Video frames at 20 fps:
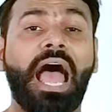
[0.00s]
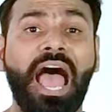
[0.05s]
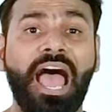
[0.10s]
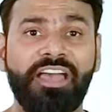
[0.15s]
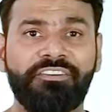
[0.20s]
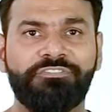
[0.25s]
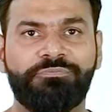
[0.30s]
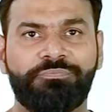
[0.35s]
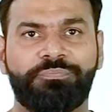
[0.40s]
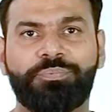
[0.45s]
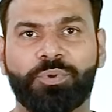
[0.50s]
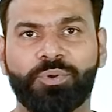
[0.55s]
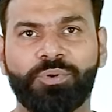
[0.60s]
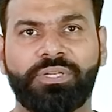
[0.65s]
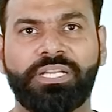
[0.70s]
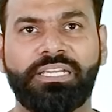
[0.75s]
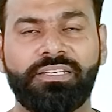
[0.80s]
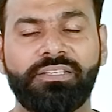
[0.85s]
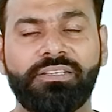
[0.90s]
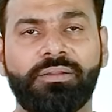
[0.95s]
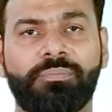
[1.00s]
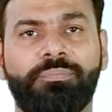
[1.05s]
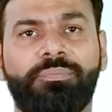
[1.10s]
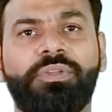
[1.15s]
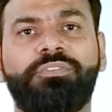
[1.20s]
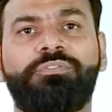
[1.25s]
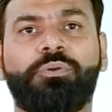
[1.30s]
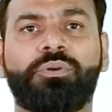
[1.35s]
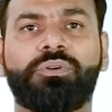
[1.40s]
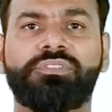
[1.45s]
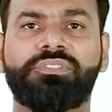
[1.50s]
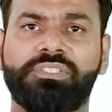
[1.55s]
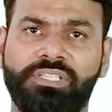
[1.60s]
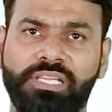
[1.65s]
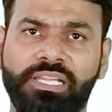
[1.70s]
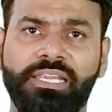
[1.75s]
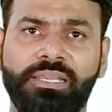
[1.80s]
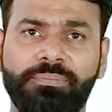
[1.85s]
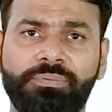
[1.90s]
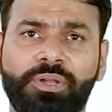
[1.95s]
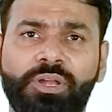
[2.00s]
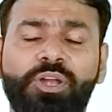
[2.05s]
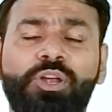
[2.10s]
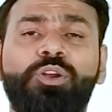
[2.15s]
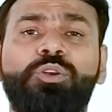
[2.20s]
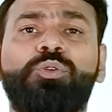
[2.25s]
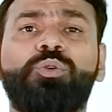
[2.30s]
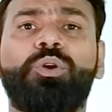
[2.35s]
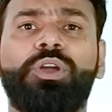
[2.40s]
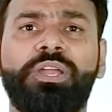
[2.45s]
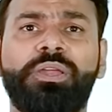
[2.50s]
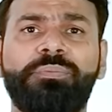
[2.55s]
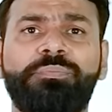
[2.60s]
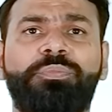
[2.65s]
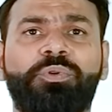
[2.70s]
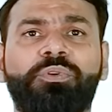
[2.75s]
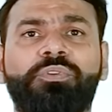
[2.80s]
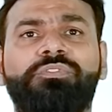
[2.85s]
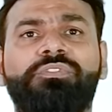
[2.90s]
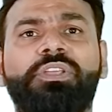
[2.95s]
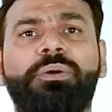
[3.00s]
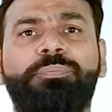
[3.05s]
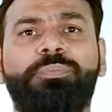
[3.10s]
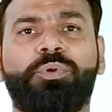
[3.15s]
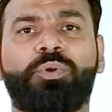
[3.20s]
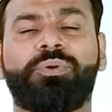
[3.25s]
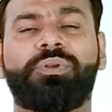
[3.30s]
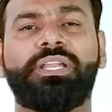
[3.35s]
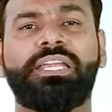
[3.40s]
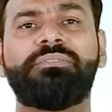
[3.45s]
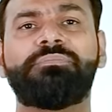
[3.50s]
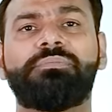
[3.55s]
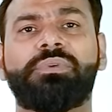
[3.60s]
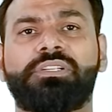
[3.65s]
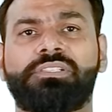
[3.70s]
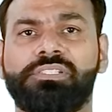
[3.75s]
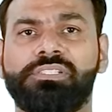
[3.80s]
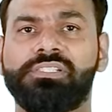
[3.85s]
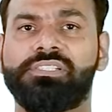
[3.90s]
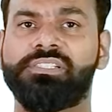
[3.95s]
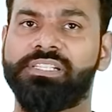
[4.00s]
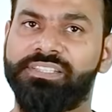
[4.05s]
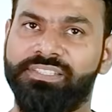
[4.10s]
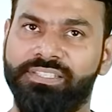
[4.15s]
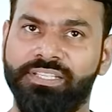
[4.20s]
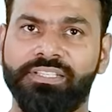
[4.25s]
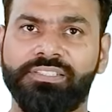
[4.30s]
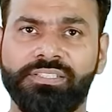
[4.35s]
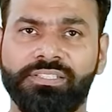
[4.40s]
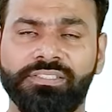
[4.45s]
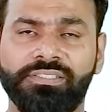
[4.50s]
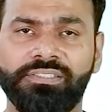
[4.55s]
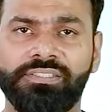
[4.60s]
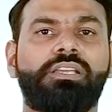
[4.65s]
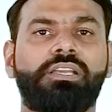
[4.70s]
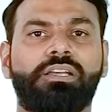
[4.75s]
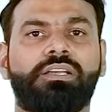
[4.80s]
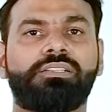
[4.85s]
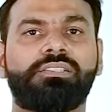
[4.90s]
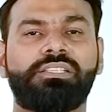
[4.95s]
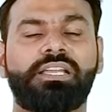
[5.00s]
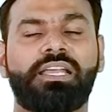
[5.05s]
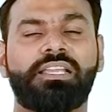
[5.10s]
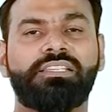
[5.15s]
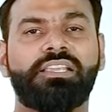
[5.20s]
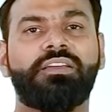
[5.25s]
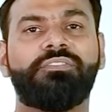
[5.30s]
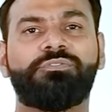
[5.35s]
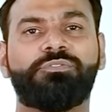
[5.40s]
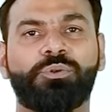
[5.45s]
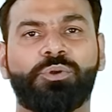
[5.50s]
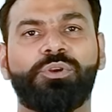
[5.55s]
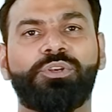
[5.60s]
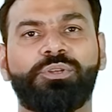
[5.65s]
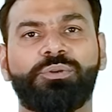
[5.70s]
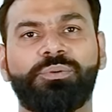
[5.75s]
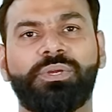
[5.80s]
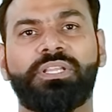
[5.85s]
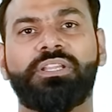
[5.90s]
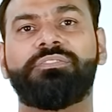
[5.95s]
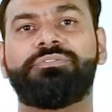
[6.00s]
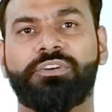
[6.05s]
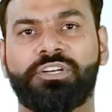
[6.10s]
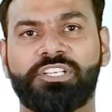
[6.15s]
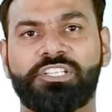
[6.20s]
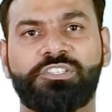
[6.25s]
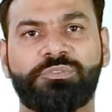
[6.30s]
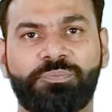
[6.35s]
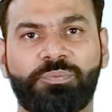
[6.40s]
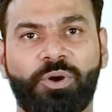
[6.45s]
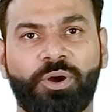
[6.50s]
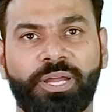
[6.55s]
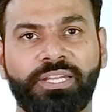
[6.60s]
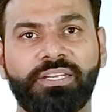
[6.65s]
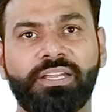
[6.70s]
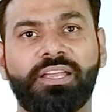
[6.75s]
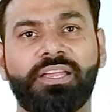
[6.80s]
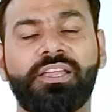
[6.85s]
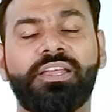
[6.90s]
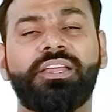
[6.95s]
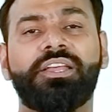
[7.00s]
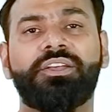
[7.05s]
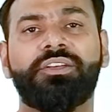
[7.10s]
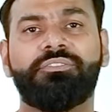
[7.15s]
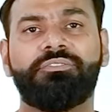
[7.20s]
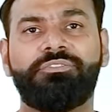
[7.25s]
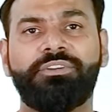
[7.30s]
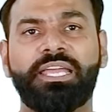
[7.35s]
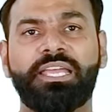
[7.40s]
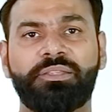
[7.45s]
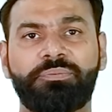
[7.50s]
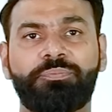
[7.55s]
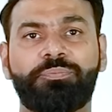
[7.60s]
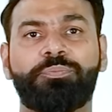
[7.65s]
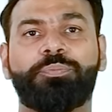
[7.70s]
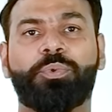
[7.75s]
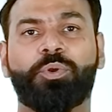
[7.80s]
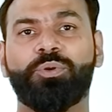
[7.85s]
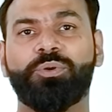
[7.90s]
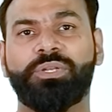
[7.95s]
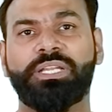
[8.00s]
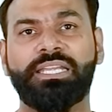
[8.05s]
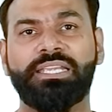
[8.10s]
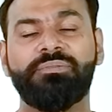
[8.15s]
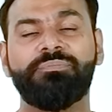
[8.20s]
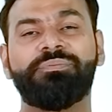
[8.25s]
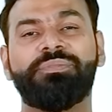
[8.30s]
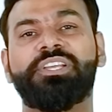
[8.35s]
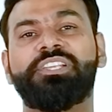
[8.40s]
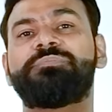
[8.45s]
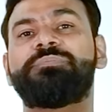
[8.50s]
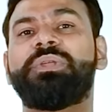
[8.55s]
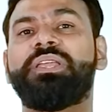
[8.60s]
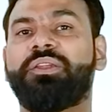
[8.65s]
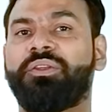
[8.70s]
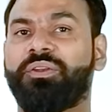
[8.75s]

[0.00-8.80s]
Have protein before sleep to improve the protein muscle synthesis. Just as I've told you in the first point, where protein must be